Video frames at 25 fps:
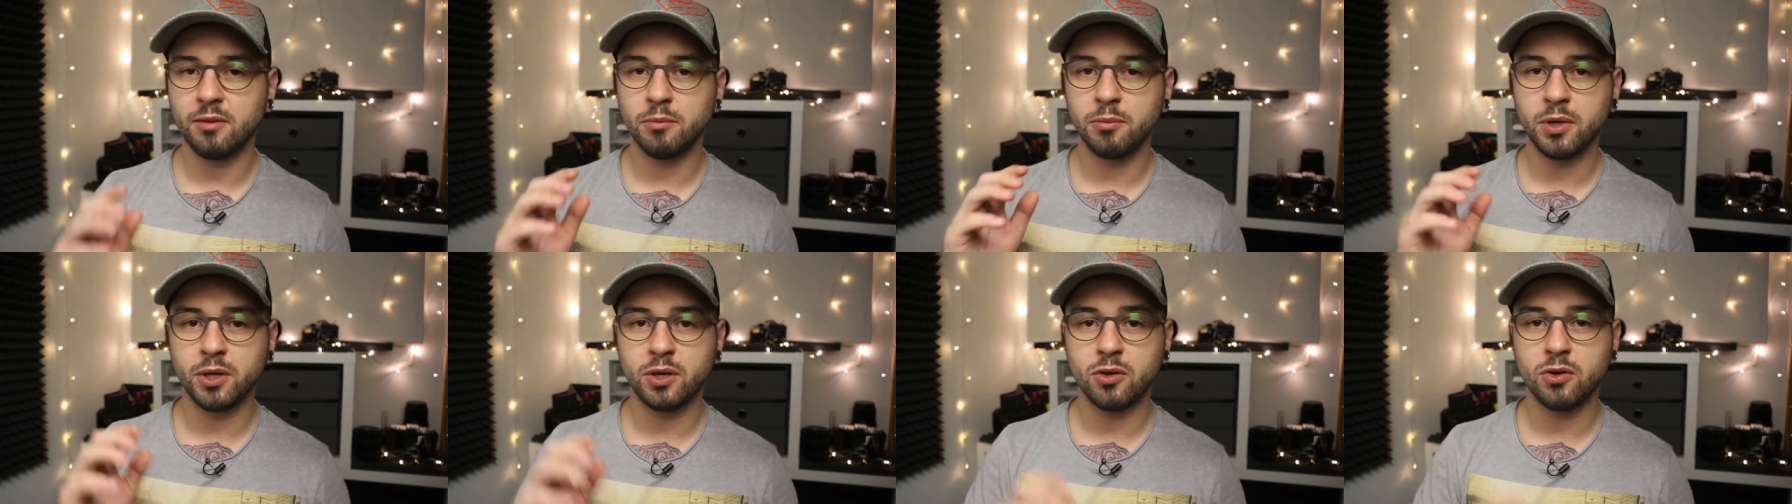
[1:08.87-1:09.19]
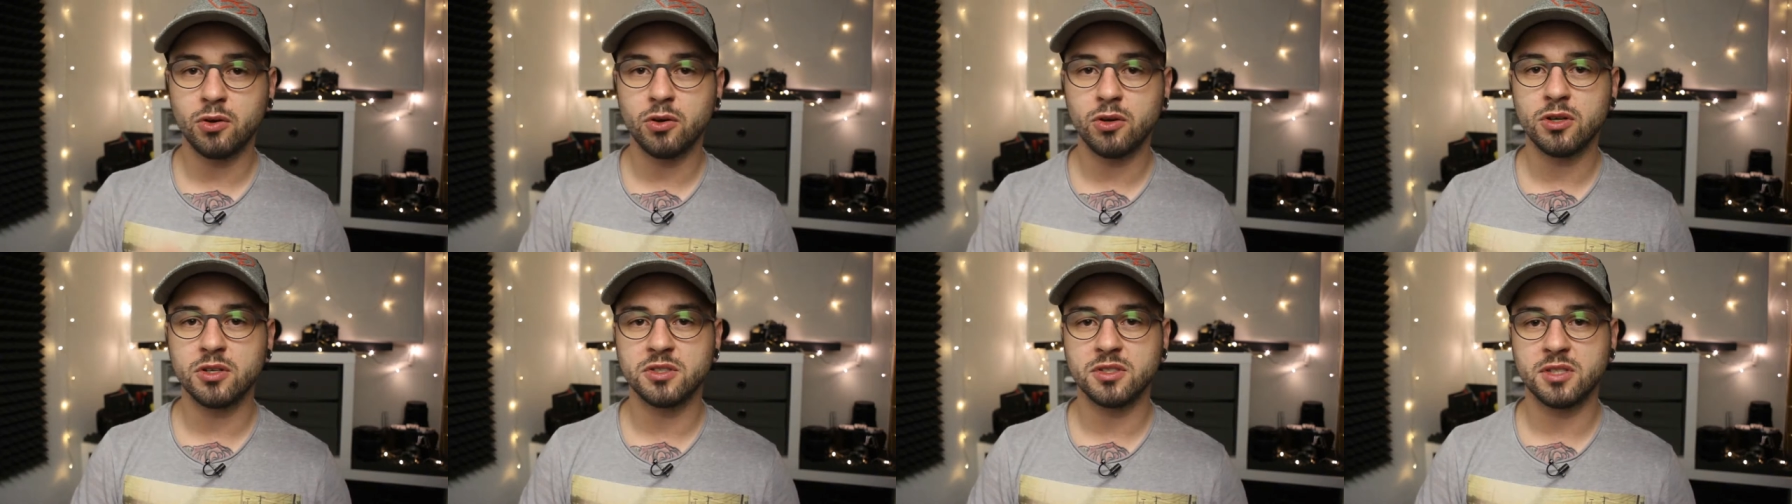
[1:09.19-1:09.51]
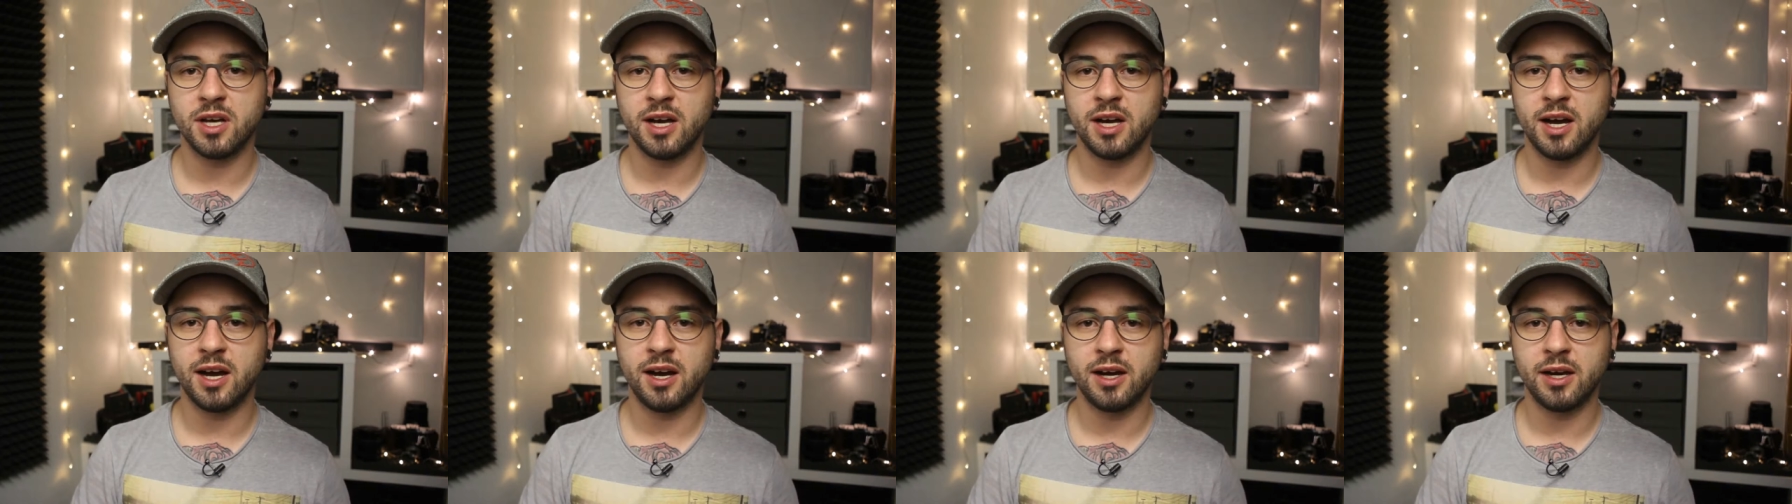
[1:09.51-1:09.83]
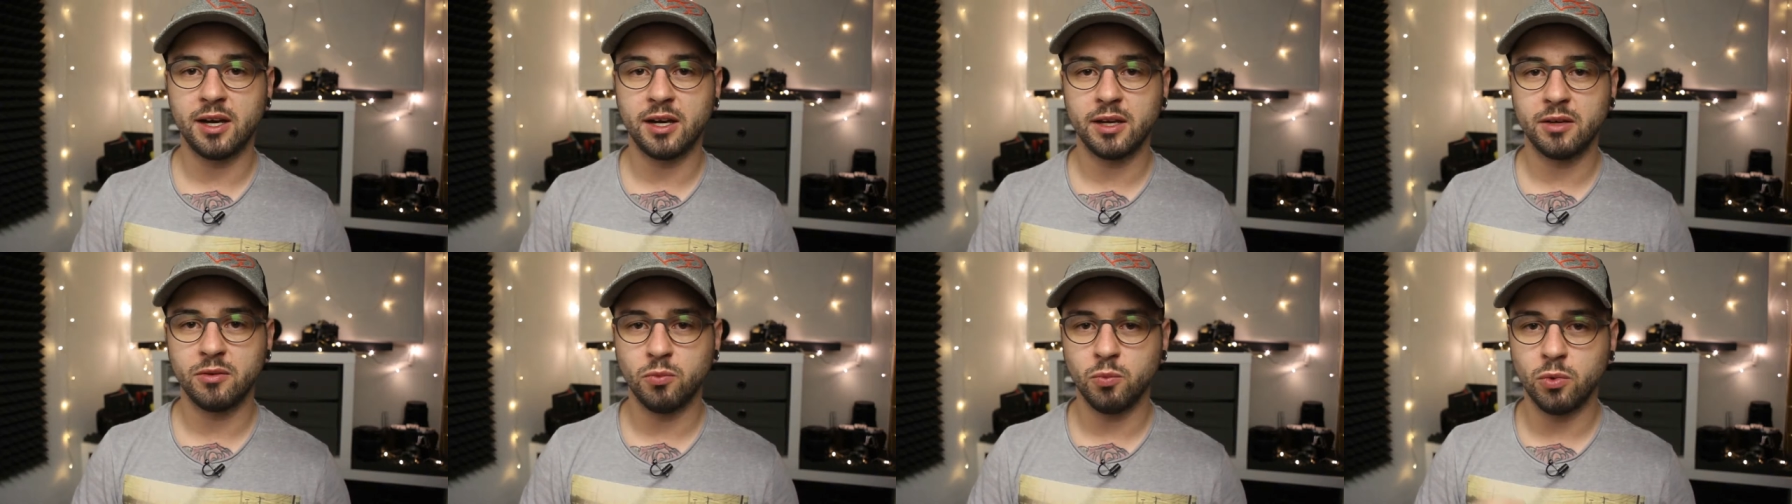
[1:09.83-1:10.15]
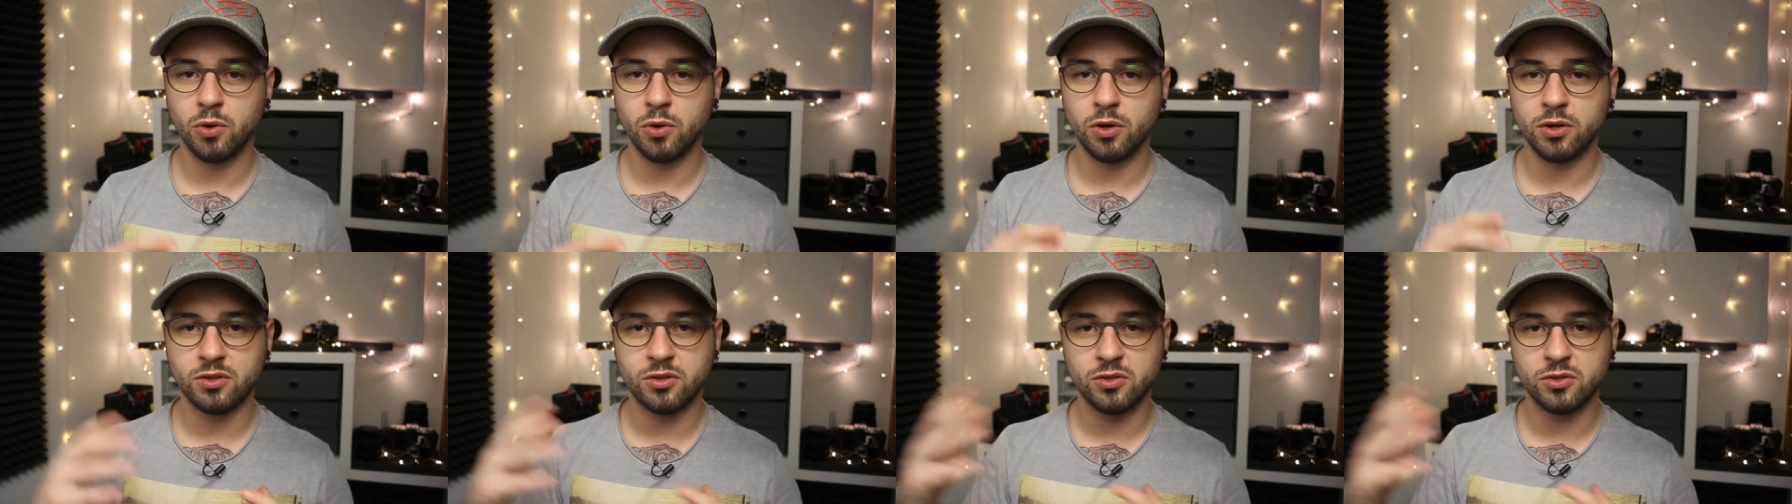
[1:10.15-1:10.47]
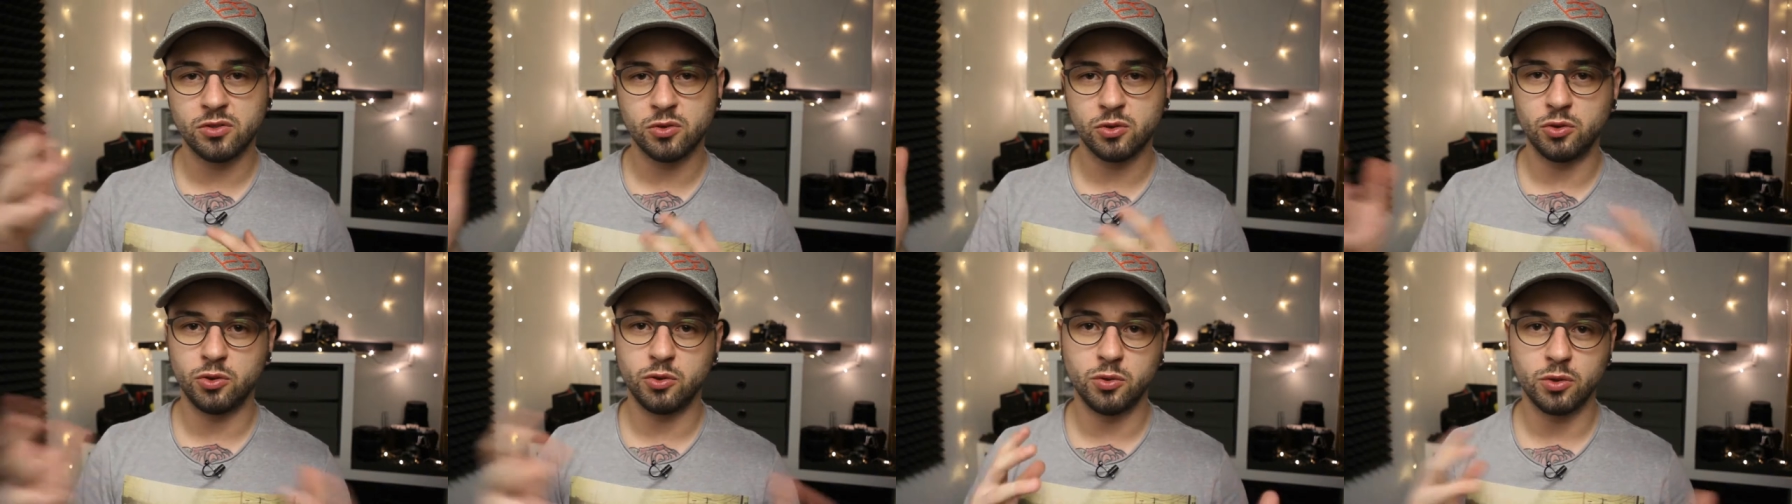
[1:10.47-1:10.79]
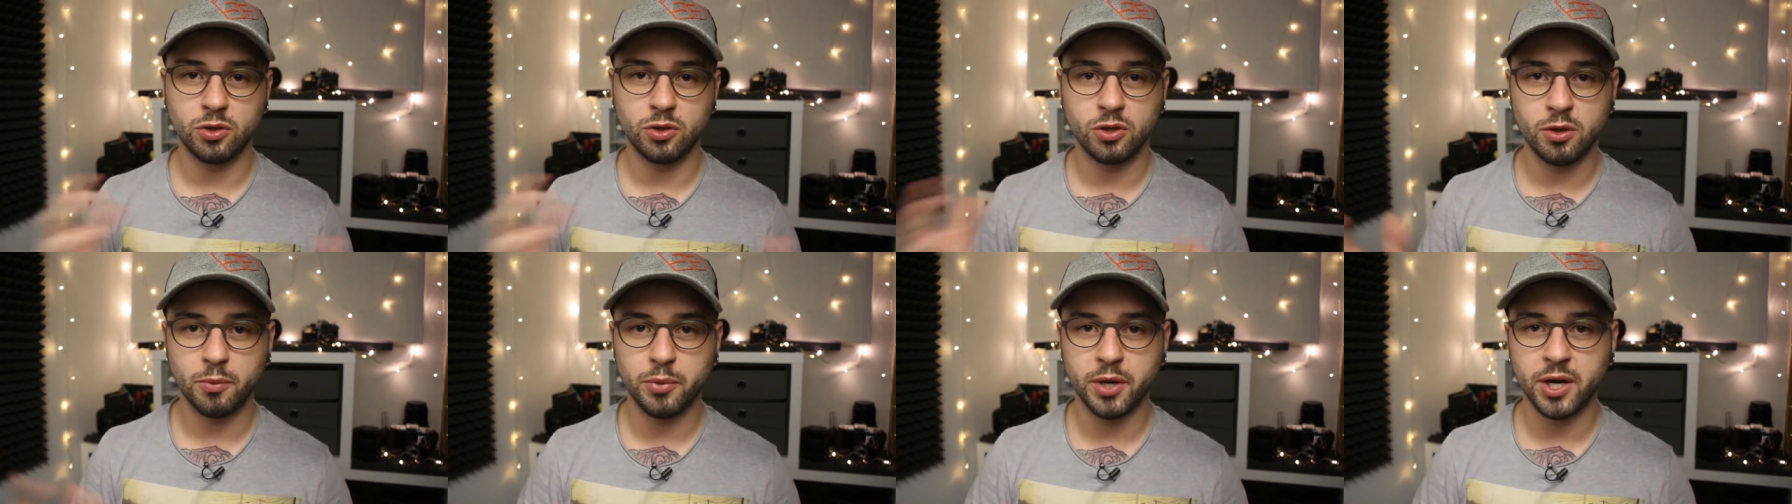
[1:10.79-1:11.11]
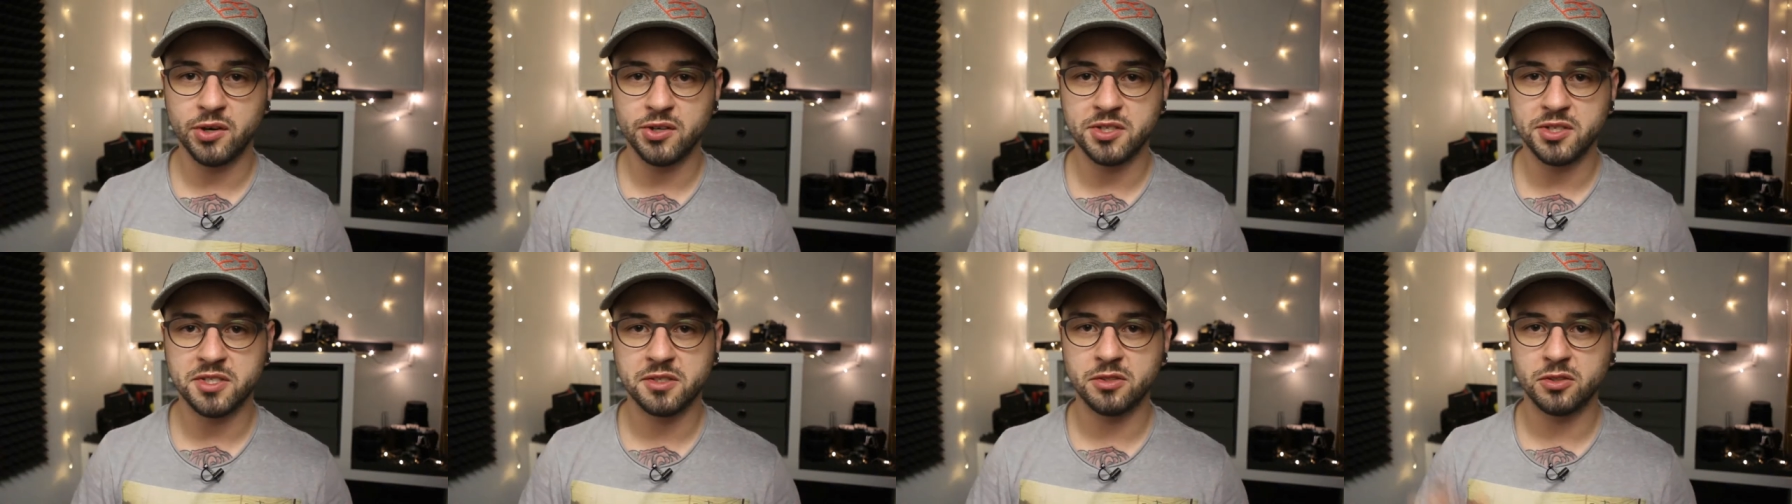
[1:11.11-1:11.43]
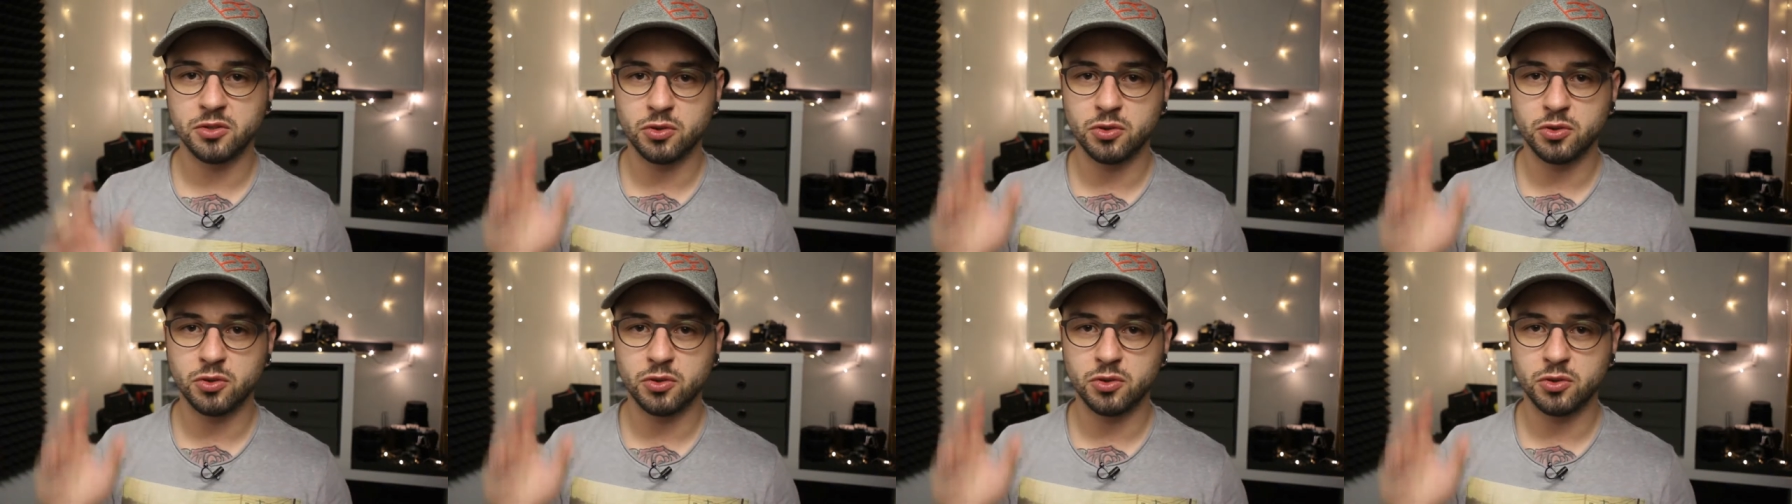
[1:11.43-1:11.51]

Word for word: because I want to do a comparison